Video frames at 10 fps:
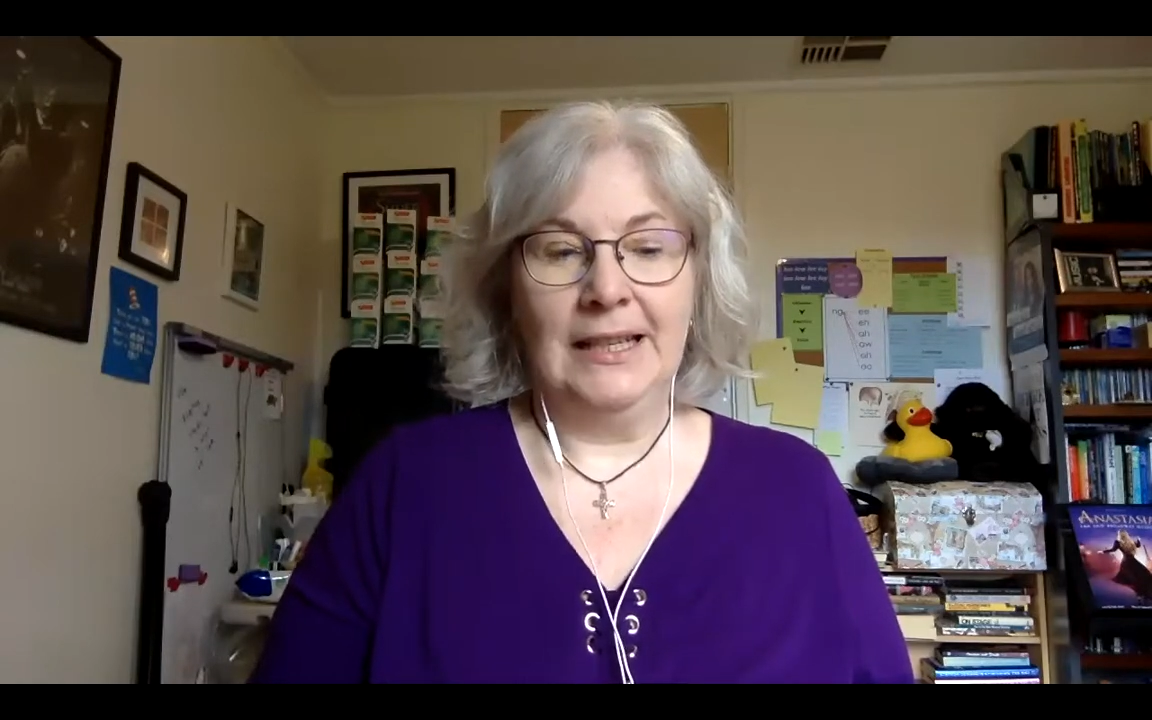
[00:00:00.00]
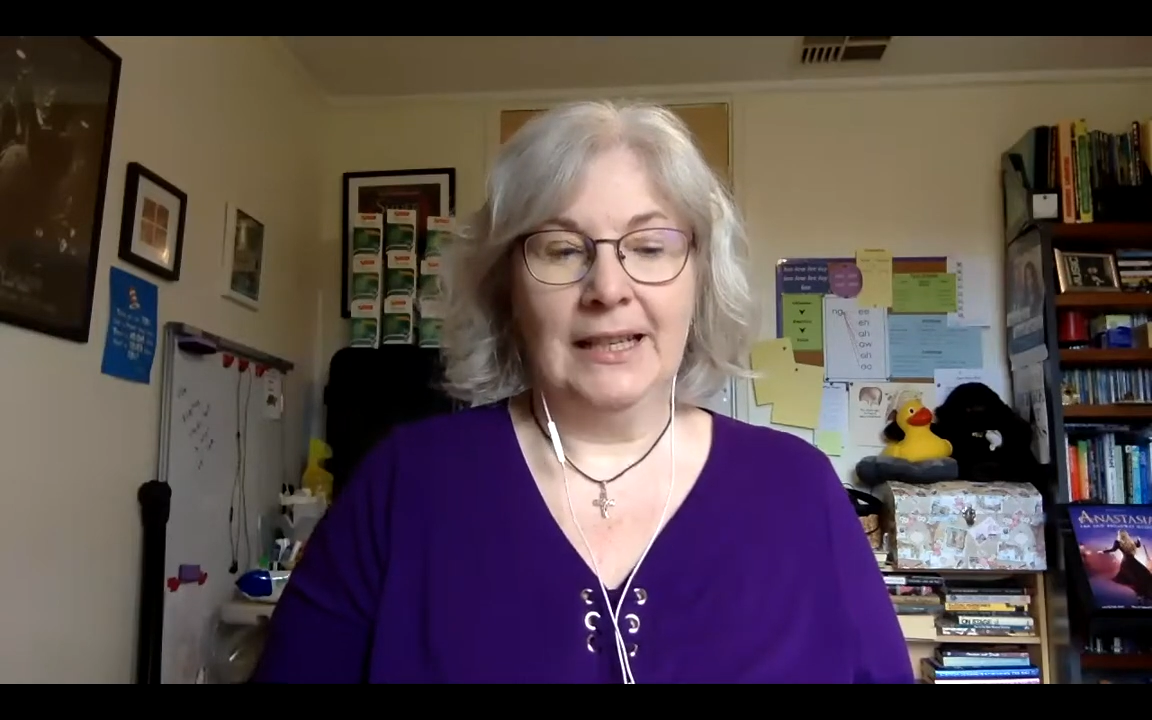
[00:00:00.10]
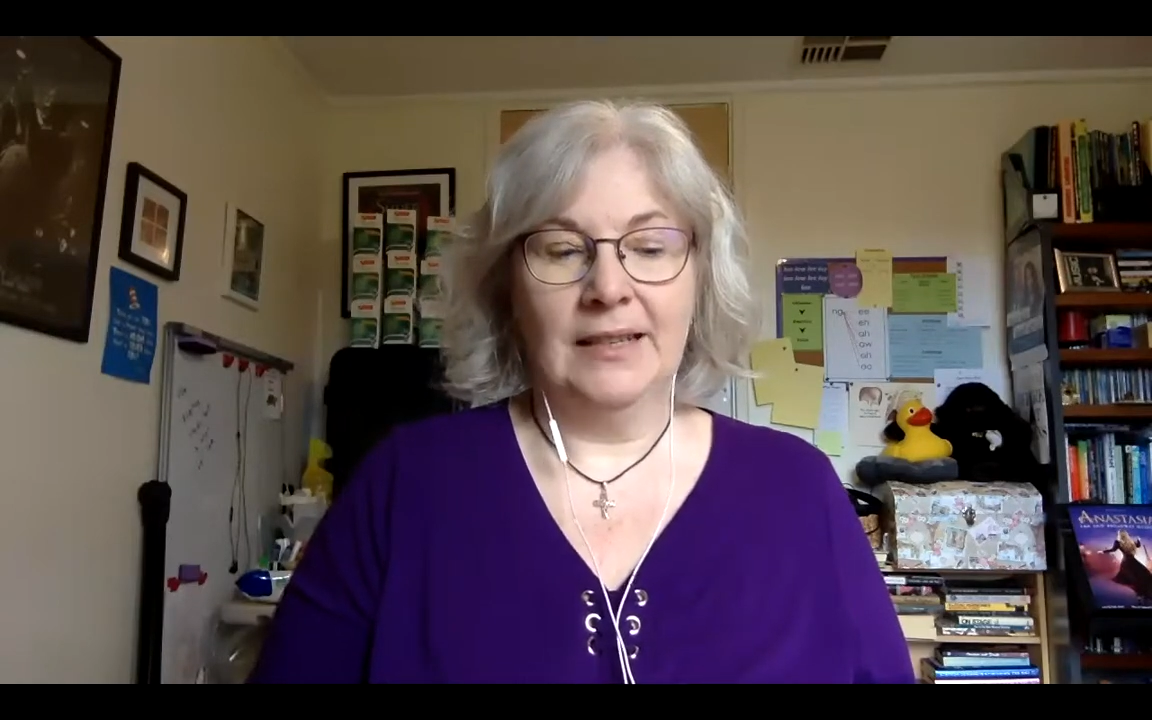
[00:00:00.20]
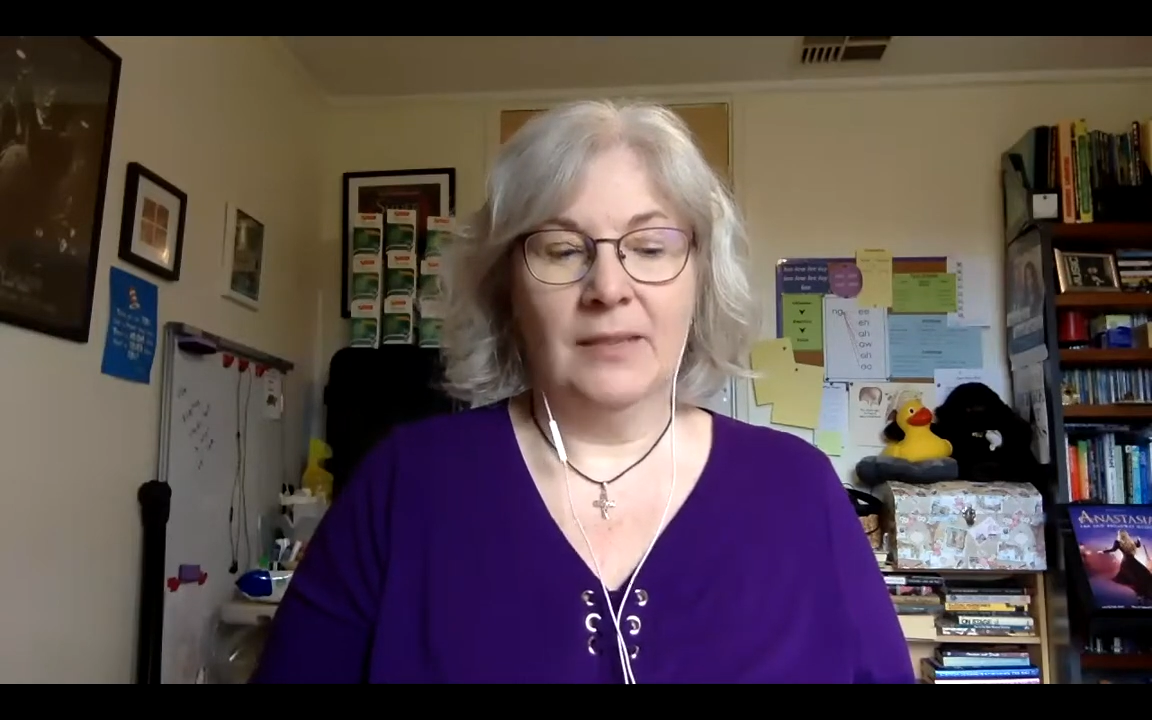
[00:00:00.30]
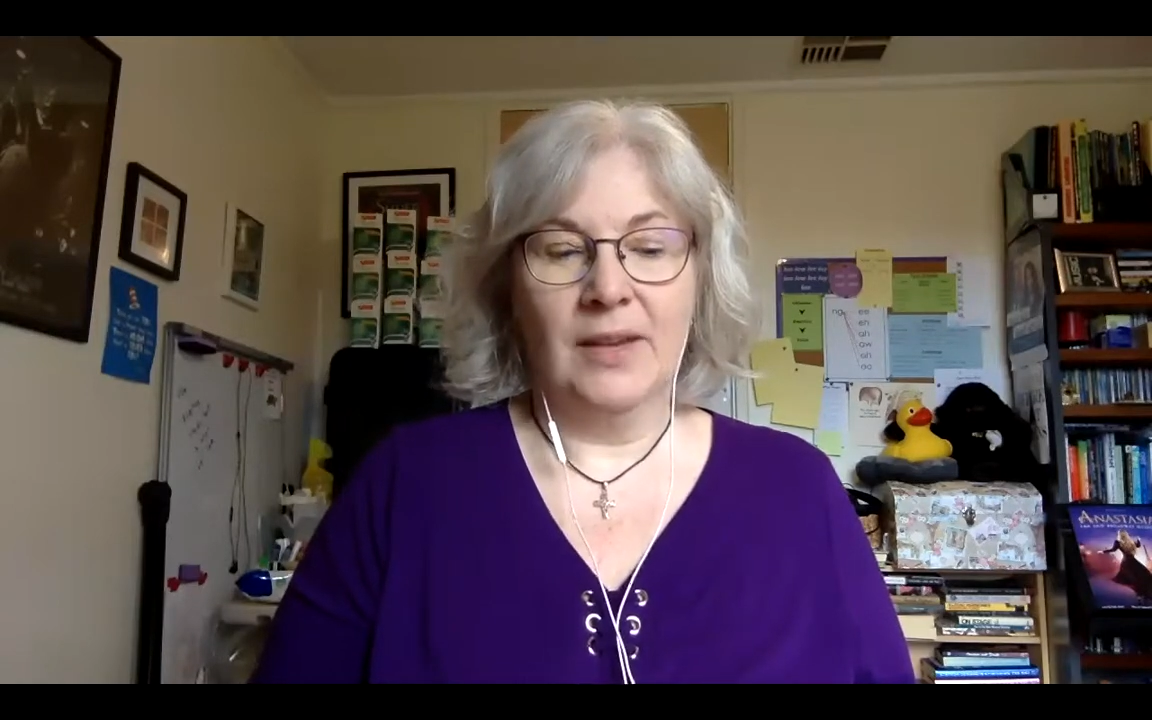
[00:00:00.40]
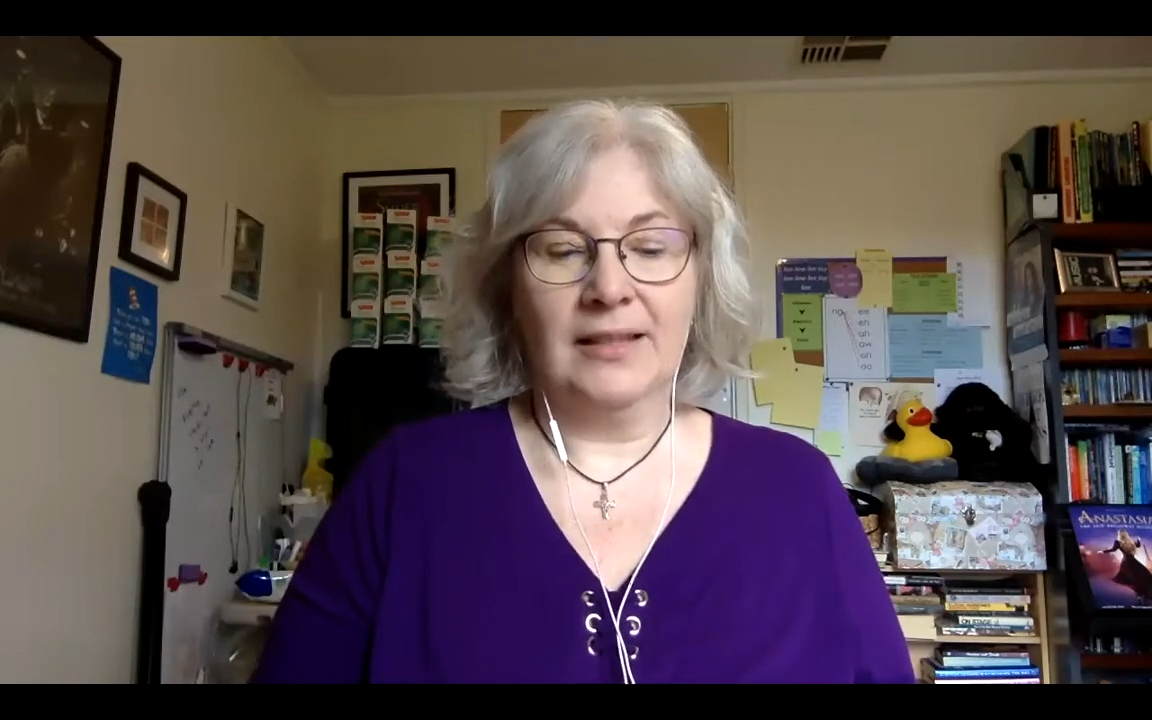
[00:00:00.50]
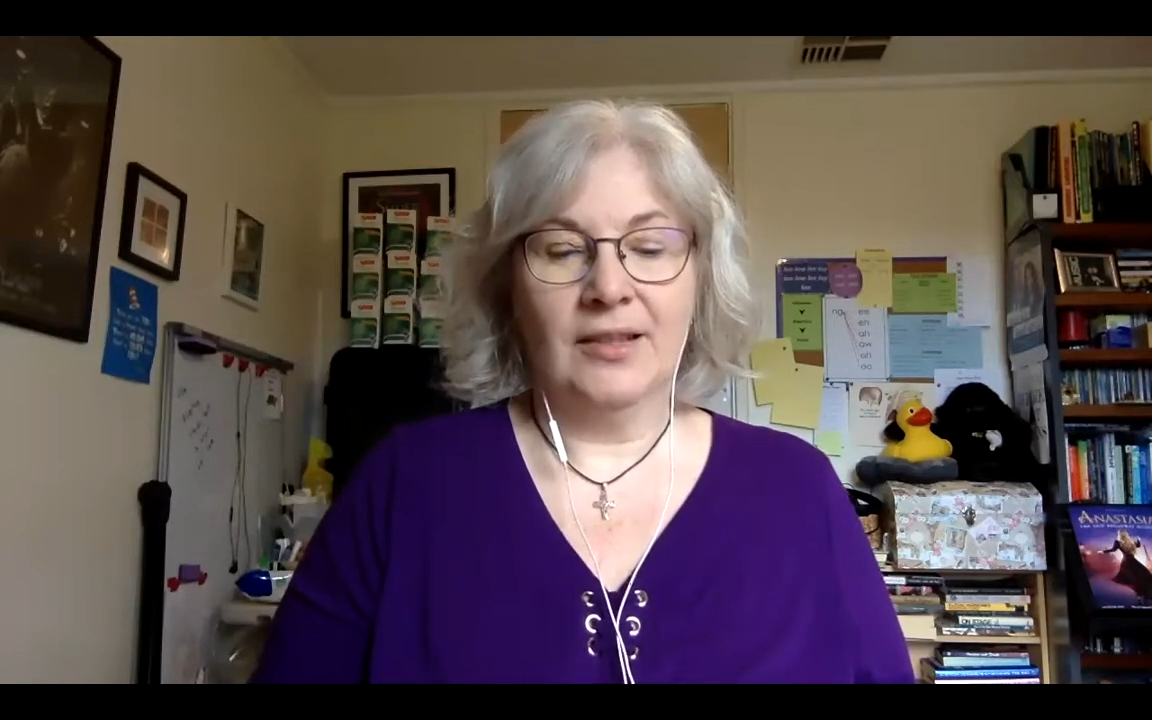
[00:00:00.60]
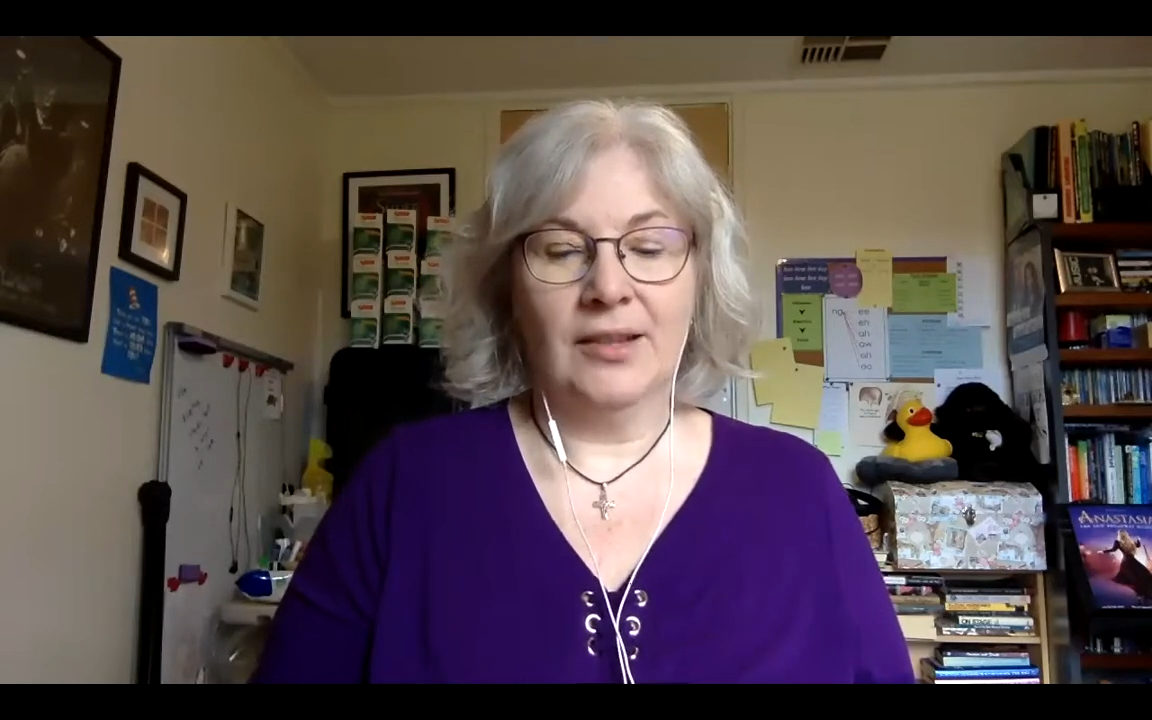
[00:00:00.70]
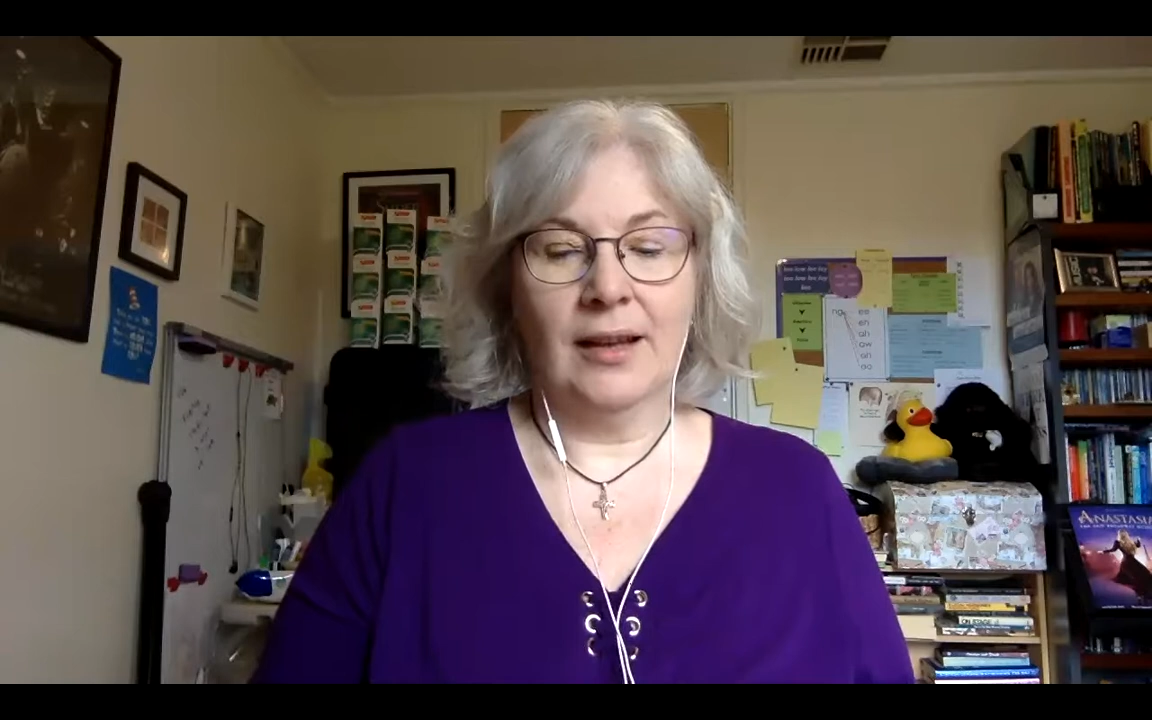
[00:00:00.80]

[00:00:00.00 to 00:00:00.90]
is the message